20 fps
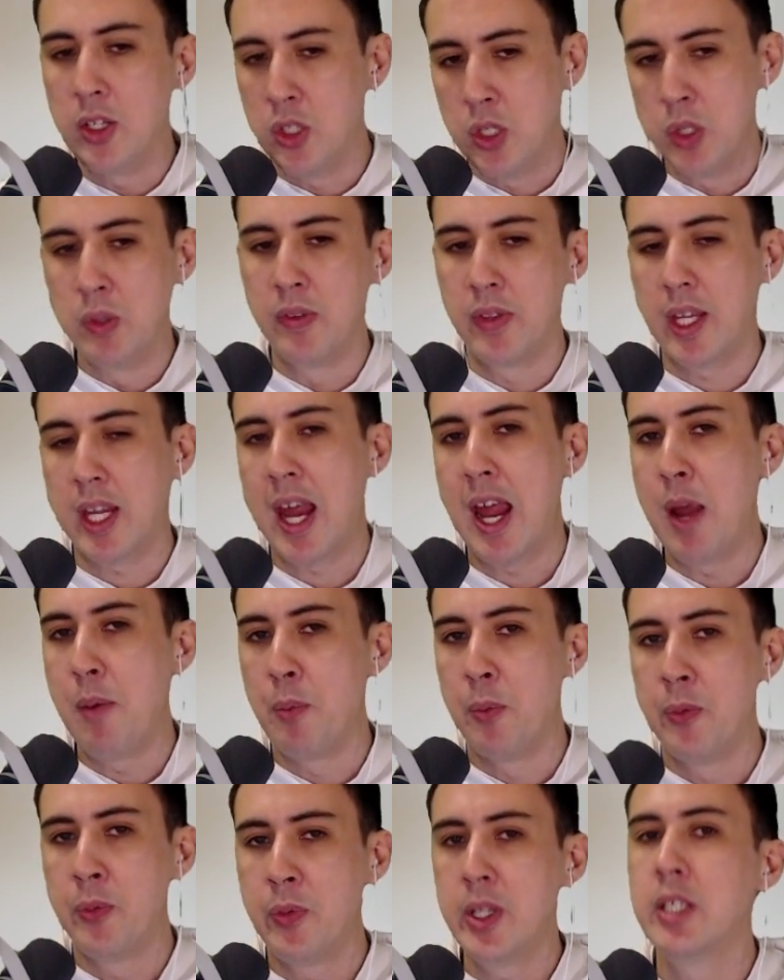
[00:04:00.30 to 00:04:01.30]
to do with the Cape
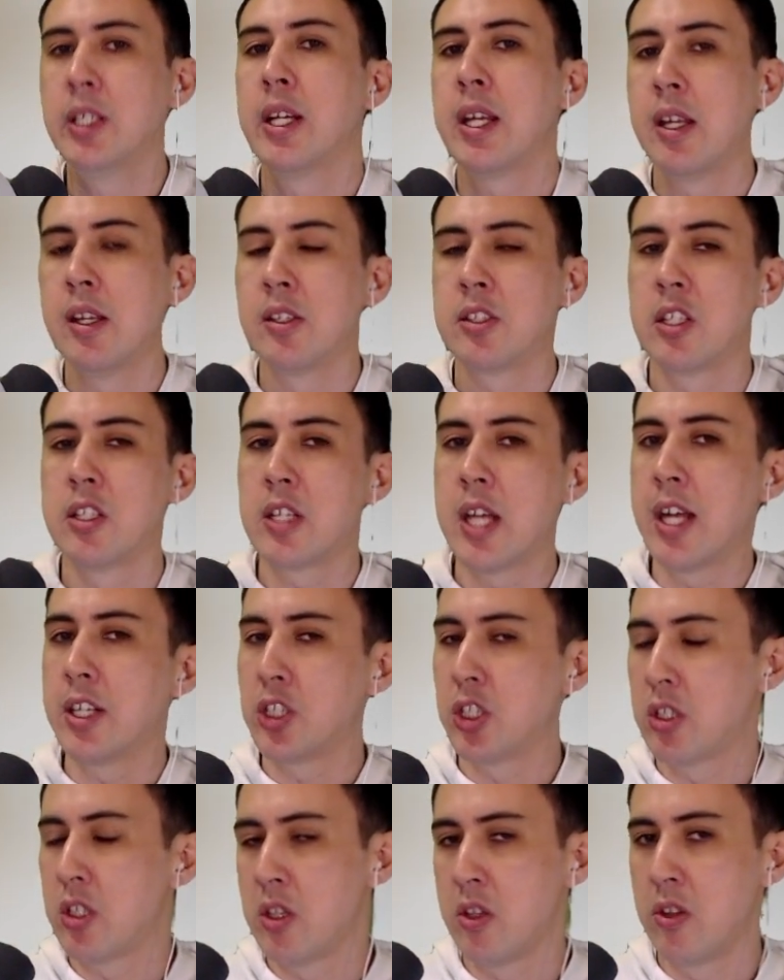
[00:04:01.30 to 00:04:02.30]
really is
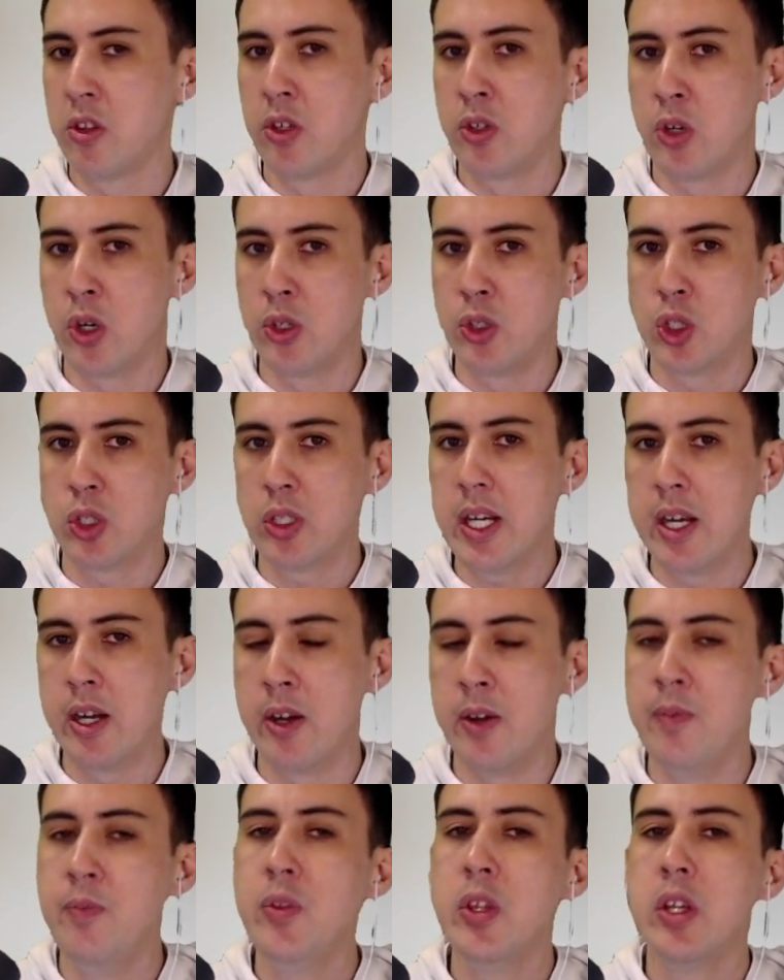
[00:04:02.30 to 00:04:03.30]
attach to the
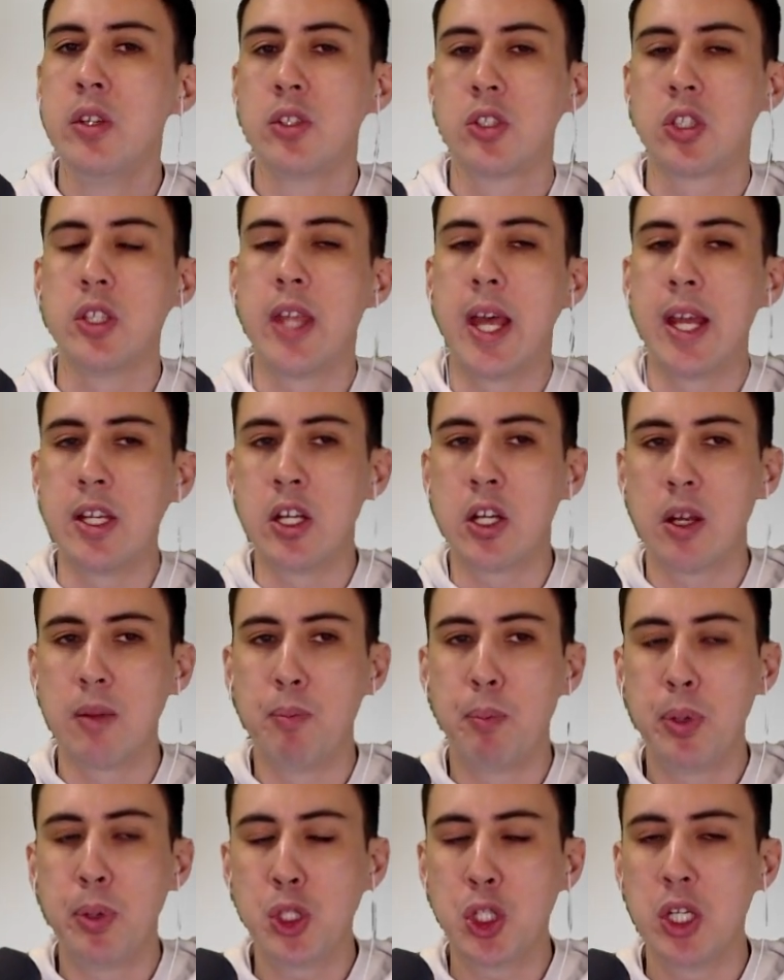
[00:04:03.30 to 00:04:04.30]
Dodrio so that you can
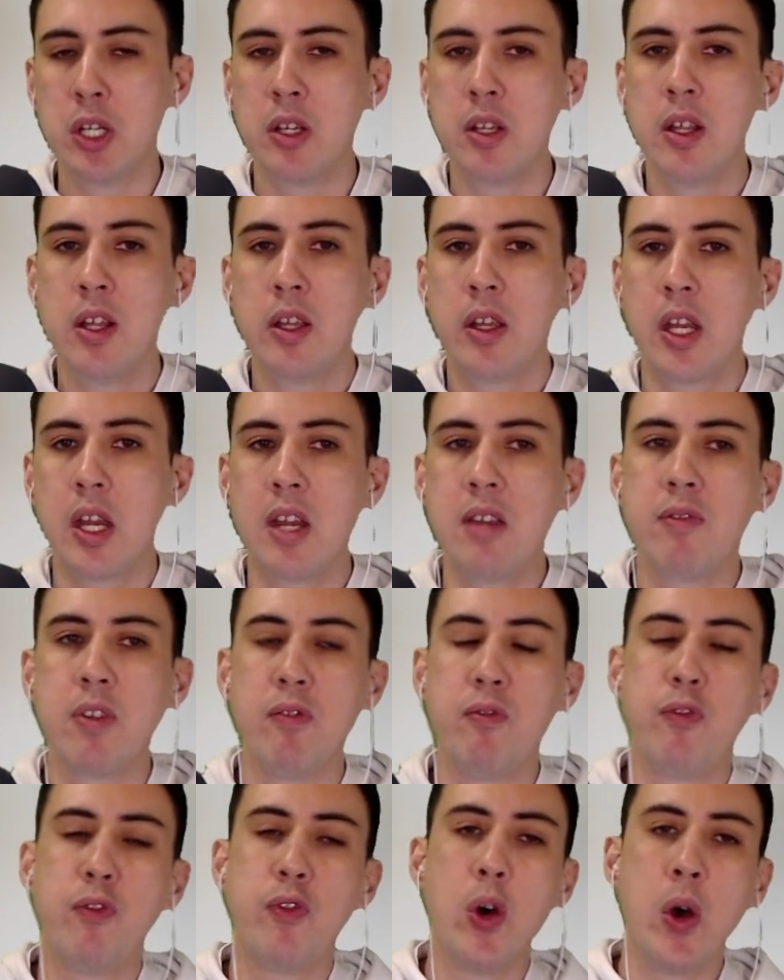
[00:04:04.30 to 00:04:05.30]
push it
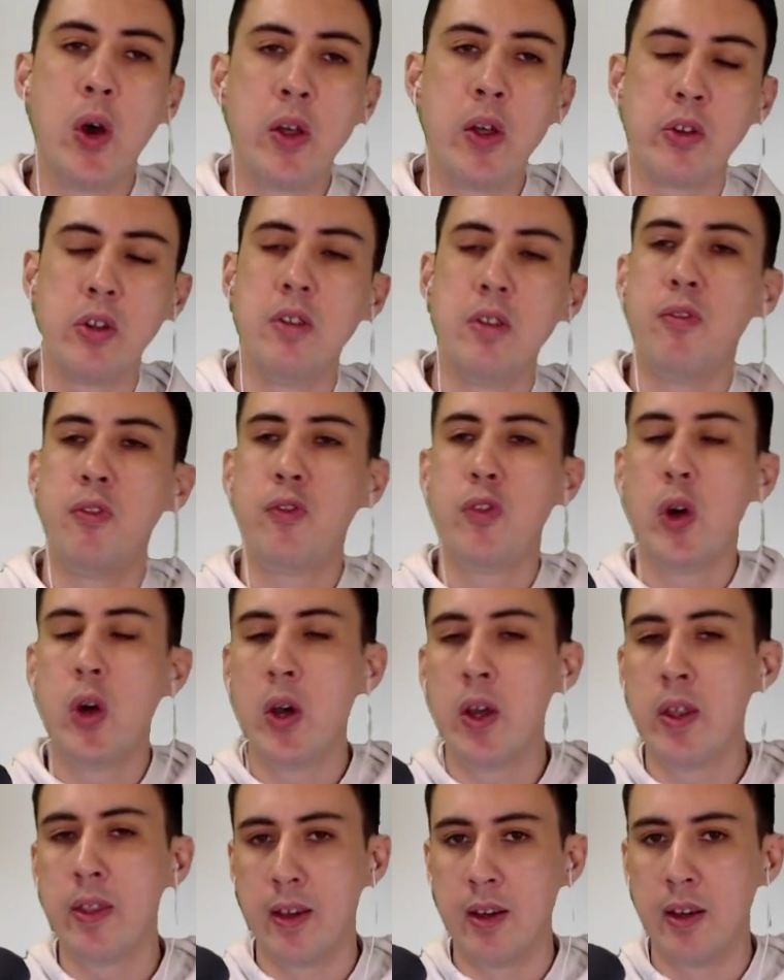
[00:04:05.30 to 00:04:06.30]
even further and
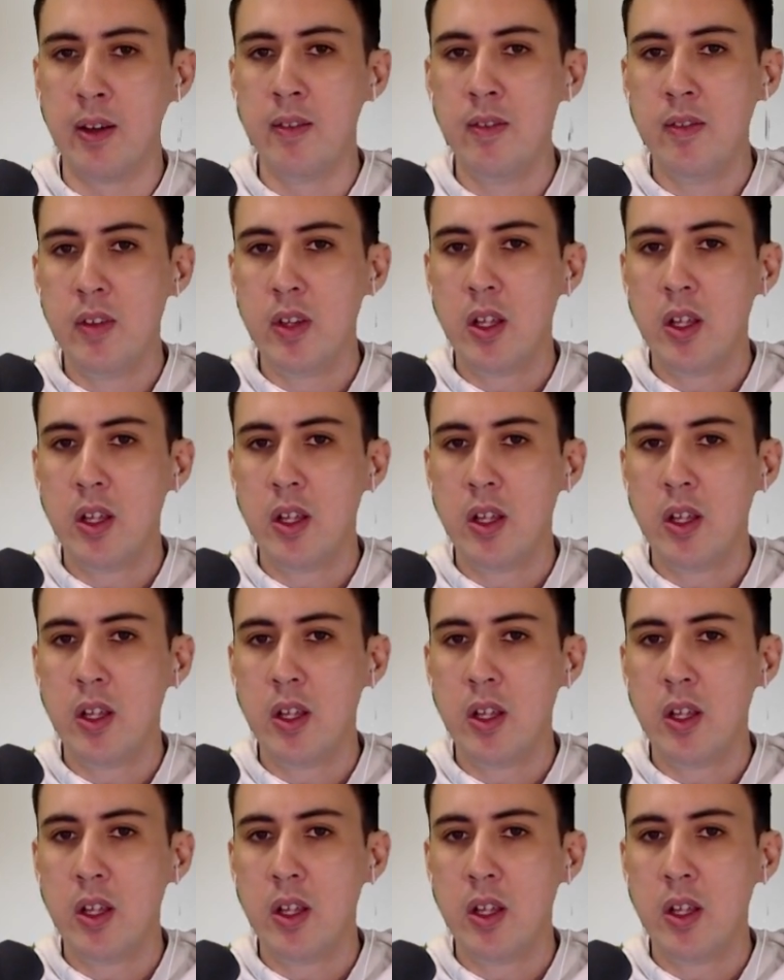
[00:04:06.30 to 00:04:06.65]
further